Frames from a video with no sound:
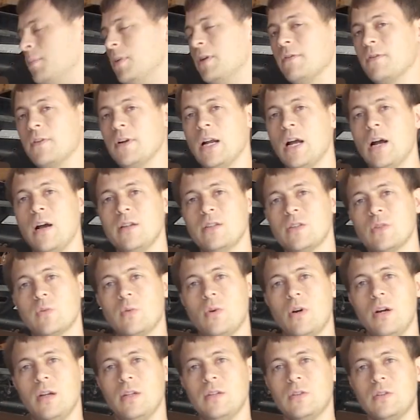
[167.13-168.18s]
but for now I just
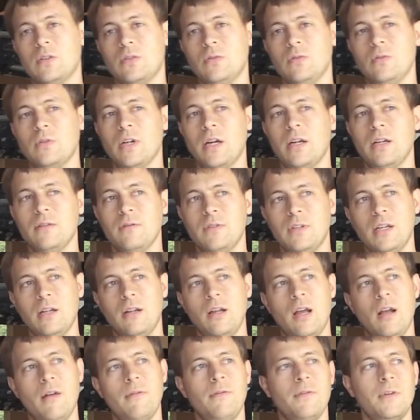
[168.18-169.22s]
want to kind of get
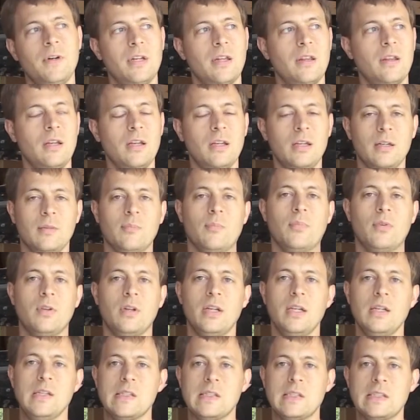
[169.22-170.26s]
everything in
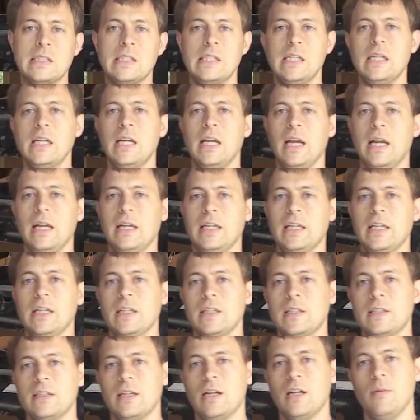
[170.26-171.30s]
place and get
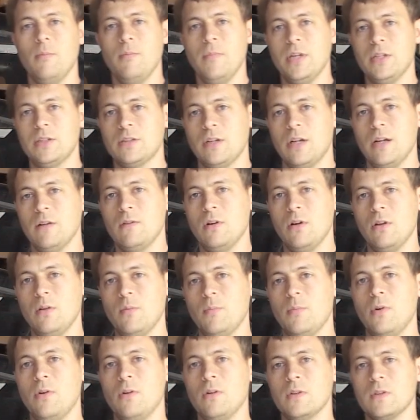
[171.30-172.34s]
it set up, make sure I have all the
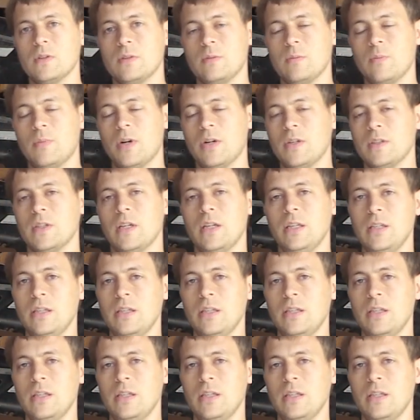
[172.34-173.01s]
bolts and parts I